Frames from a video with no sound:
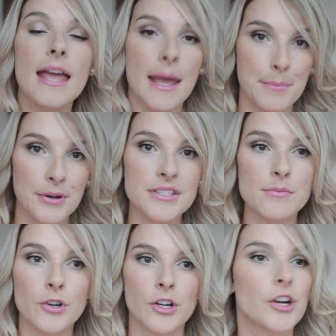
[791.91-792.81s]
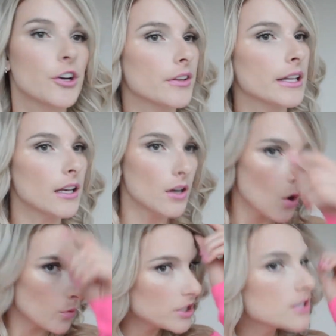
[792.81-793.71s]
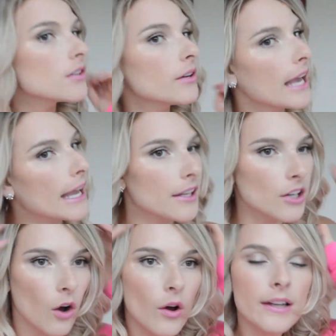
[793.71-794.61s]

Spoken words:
and put some more curl in it, which is okay, you know,